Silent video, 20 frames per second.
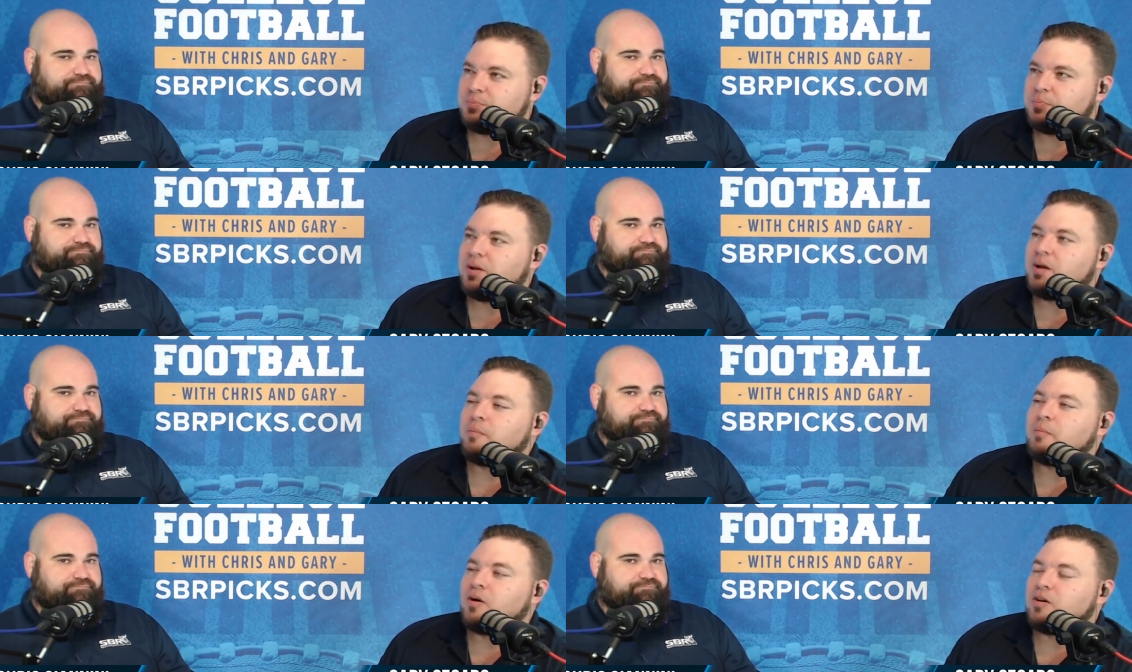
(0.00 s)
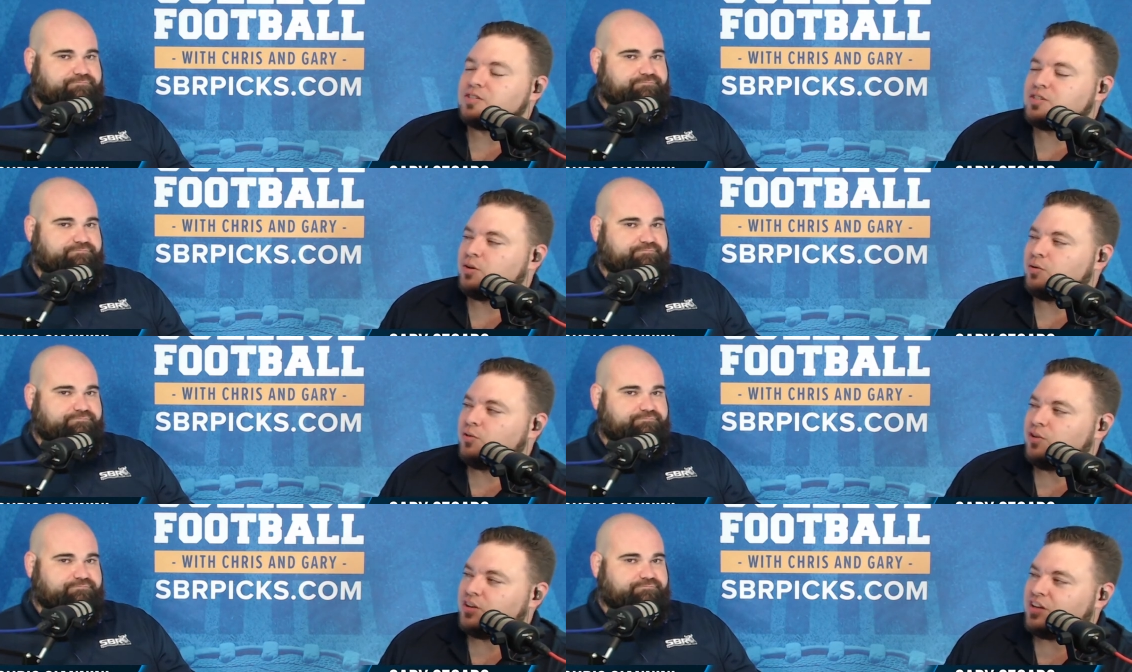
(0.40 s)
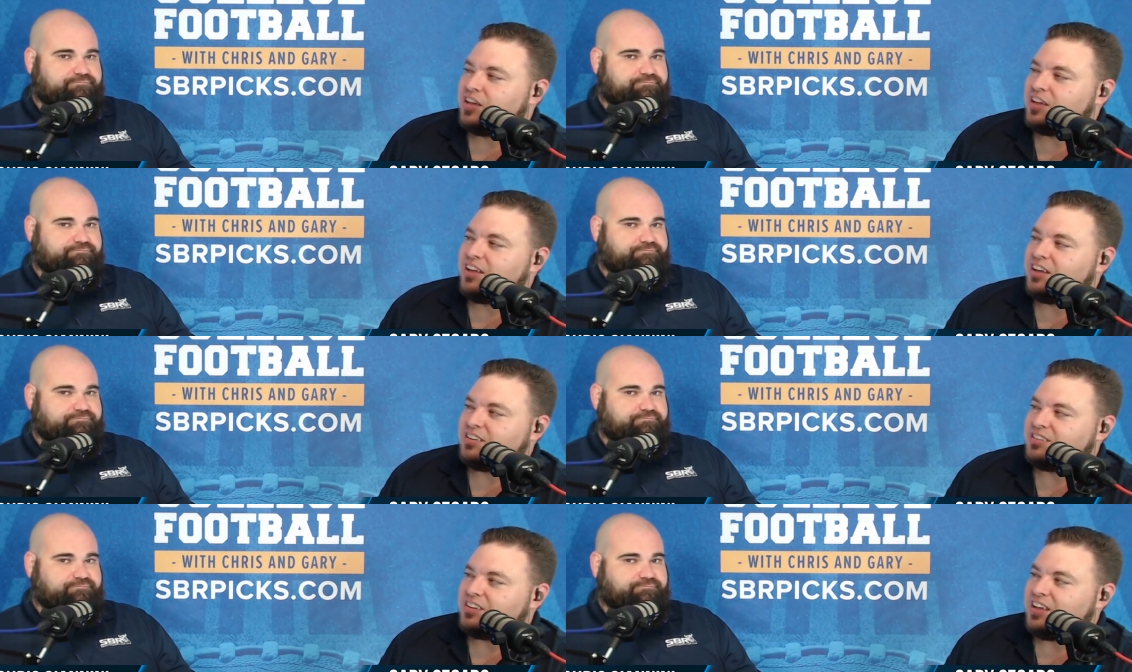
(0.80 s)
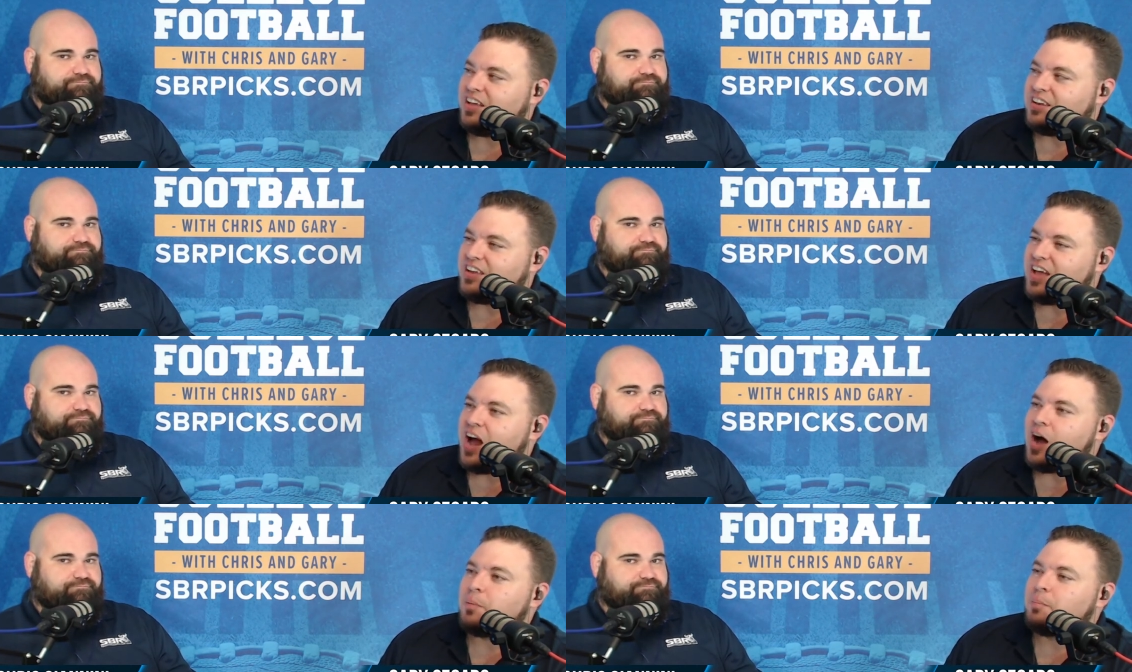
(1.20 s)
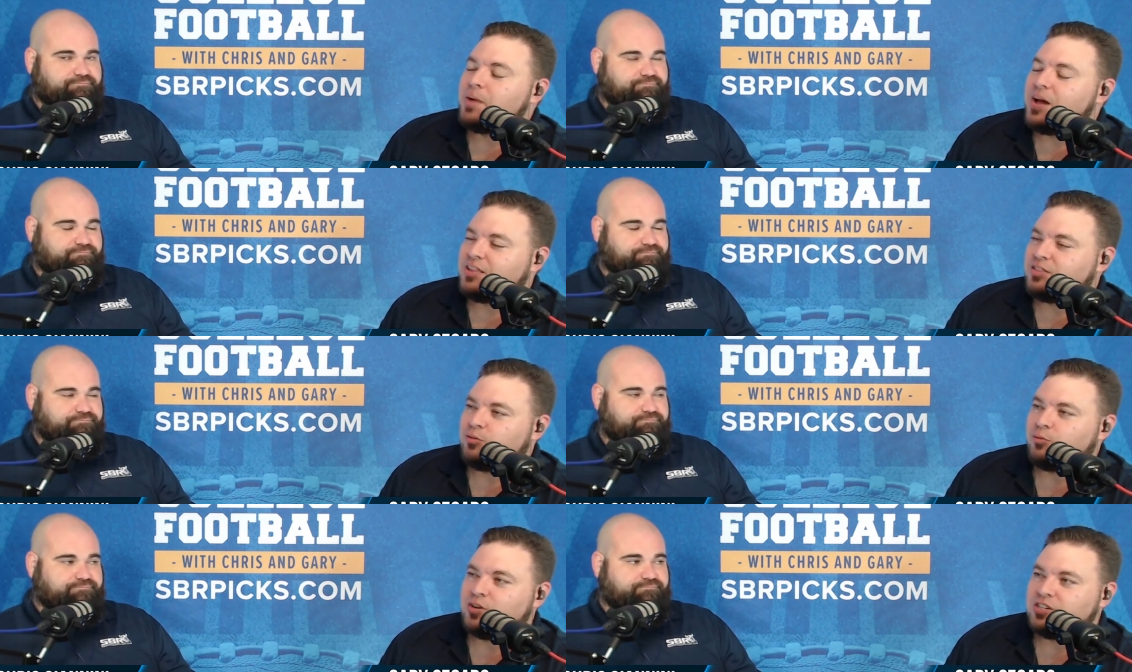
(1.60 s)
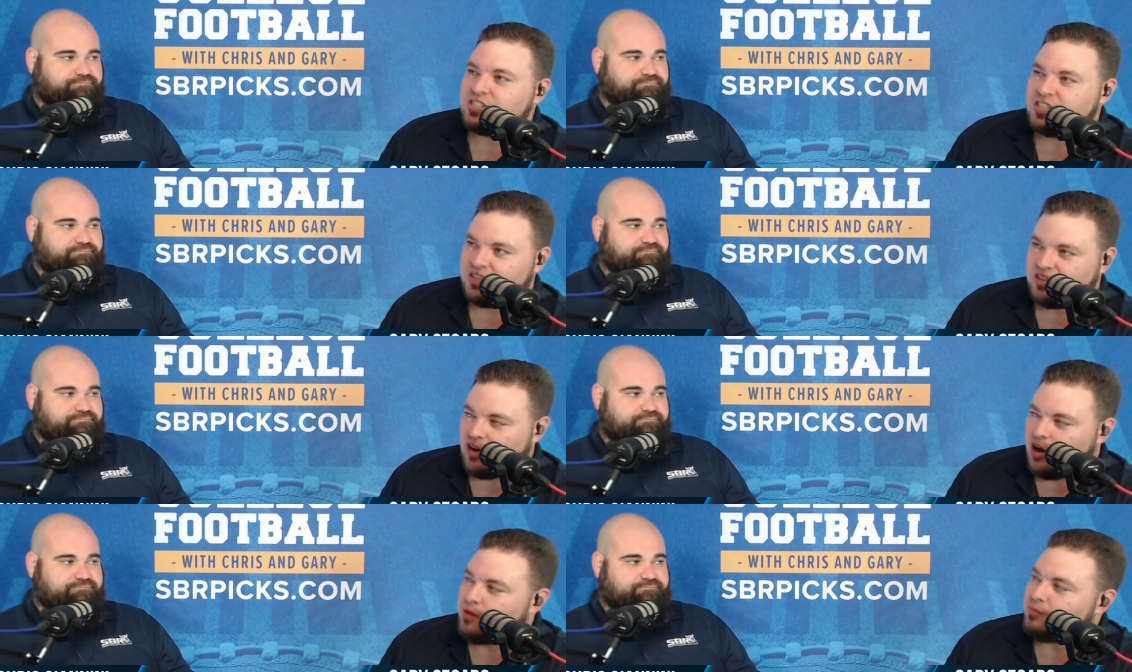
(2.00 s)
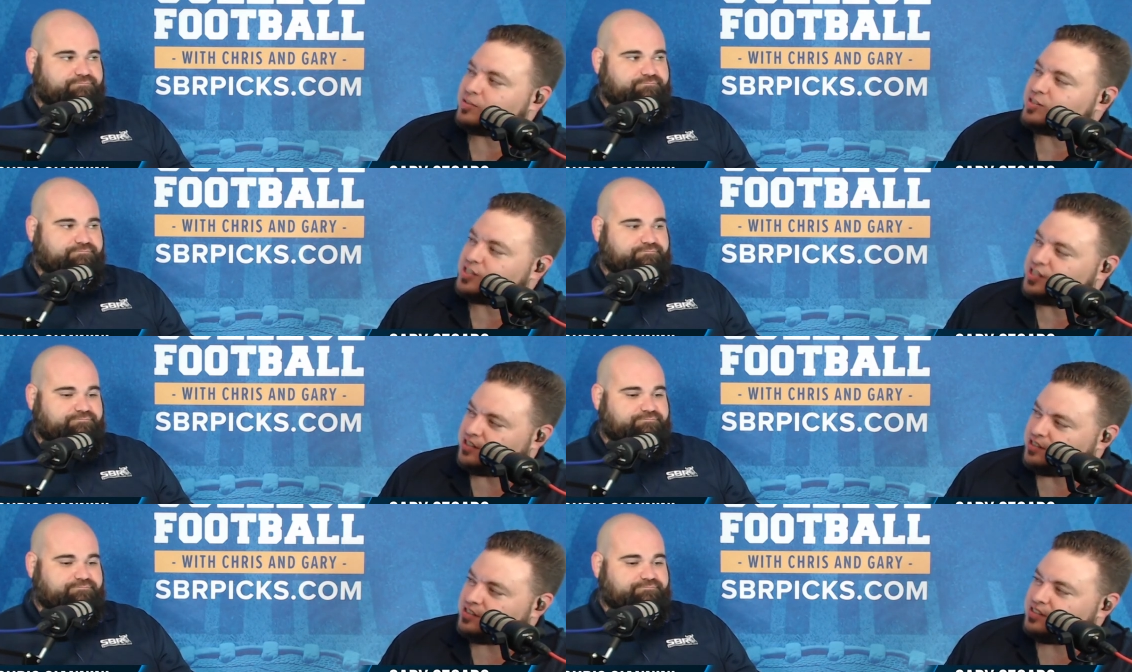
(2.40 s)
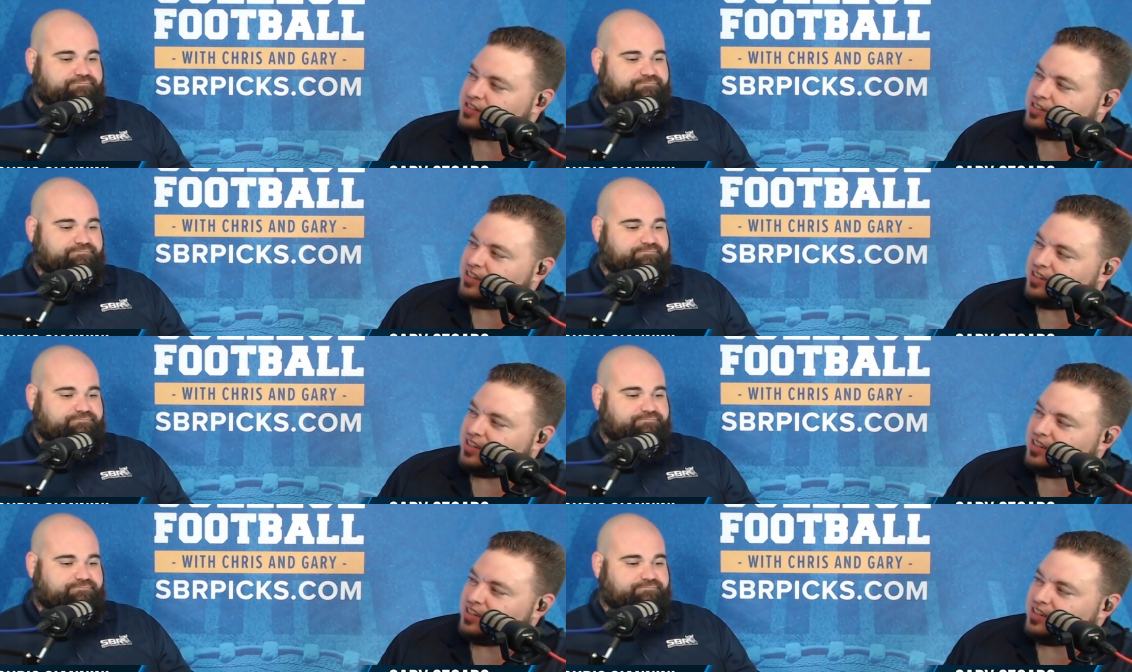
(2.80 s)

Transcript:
Speaker 1: but I'm also looking at at how bad the rest of the conference is.